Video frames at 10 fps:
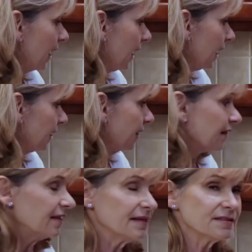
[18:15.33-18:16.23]

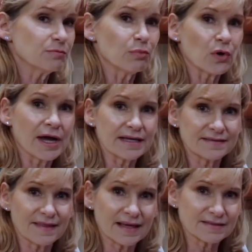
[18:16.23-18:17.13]
And this
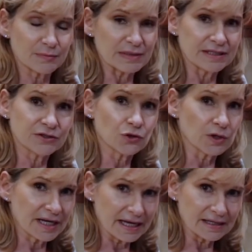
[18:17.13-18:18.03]
breaks that spinach
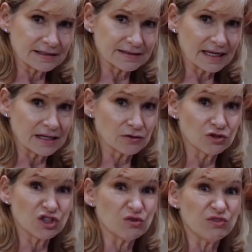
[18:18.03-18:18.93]
or kale
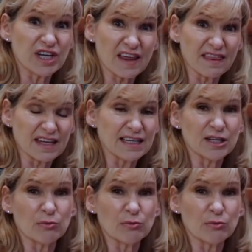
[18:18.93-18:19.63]
down to nothing. It